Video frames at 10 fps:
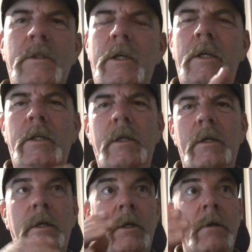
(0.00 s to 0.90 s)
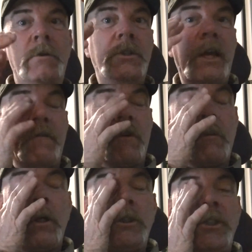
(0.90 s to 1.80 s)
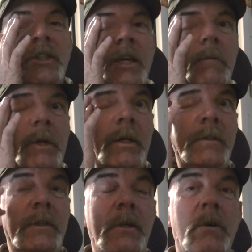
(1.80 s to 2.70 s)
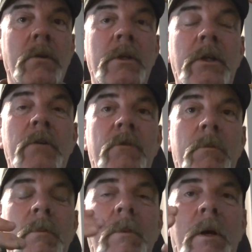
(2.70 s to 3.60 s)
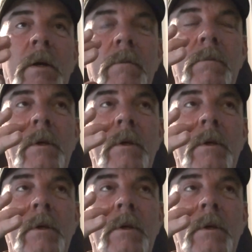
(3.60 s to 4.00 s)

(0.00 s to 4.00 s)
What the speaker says: in another state for purchasing because they're only good for,